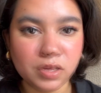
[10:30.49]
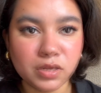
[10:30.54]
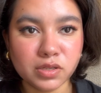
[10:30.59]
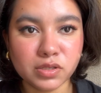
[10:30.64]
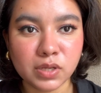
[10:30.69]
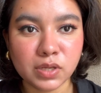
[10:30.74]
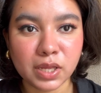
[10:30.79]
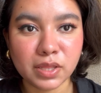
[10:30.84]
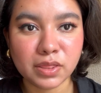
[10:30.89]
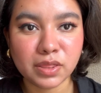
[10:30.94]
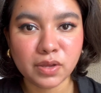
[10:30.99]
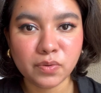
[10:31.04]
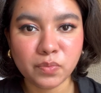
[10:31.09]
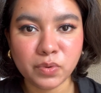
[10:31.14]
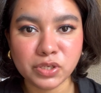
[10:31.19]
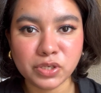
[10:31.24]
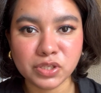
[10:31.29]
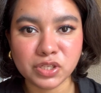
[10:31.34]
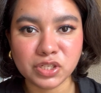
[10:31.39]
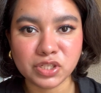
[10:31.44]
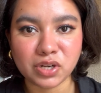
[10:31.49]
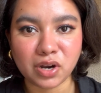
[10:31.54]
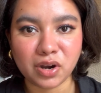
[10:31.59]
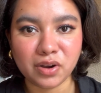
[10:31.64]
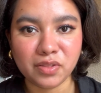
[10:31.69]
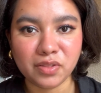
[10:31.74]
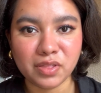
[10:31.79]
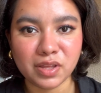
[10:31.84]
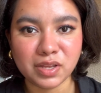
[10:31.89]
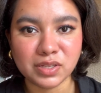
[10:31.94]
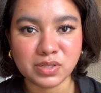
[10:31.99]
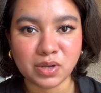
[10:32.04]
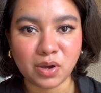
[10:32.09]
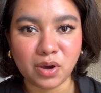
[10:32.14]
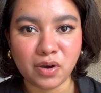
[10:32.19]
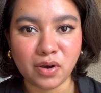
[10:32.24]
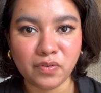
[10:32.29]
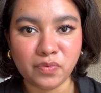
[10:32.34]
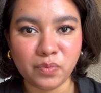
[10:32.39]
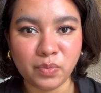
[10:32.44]
So I think we should start things
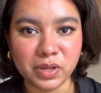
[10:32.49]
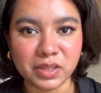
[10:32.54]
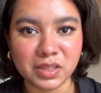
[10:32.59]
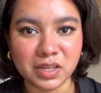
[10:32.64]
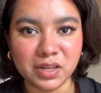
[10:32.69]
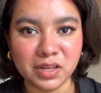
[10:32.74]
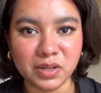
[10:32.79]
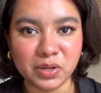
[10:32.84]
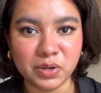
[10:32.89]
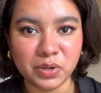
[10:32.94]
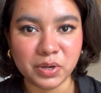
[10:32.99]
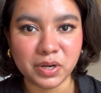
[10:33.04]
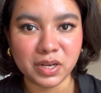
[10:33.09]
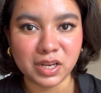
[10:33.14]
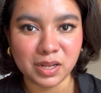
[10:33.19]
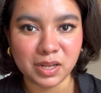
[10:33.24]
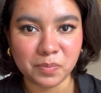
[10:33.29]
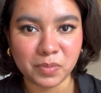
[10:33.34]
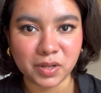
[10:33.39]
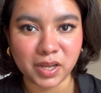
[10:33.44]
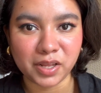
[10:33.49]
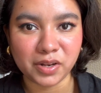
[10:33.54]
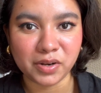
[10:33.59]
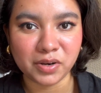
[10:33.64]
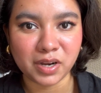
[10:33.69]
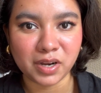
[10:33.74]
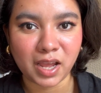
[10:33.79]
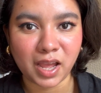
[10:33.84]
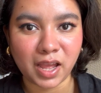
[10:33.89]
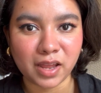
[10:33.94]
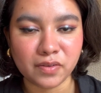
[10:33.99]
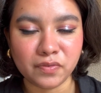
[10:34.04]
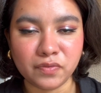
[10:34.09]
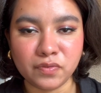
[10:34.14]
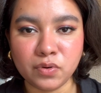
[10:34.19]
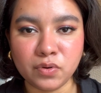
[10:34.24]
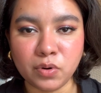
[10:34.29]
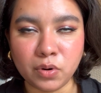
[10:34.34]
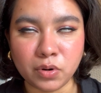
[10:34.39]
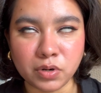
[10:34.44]
off with a good lip liner, and
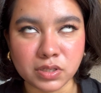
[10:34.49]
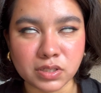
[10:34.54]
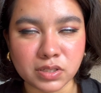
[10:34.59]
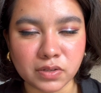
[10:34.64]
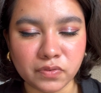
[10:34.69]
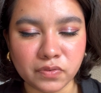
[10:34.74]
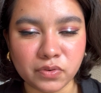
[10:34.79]
of course